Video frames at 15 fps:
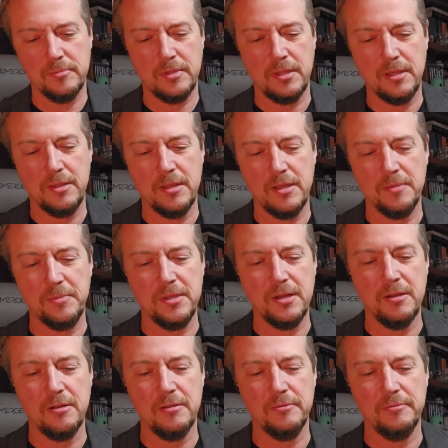Line that up and get
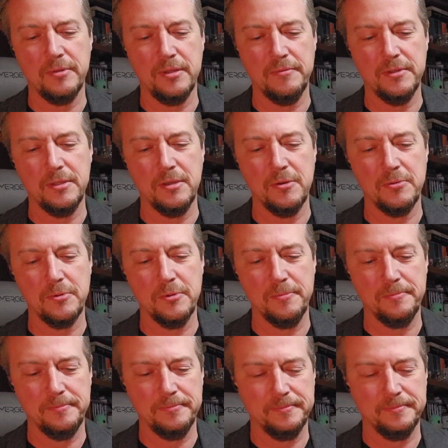all of it to go through.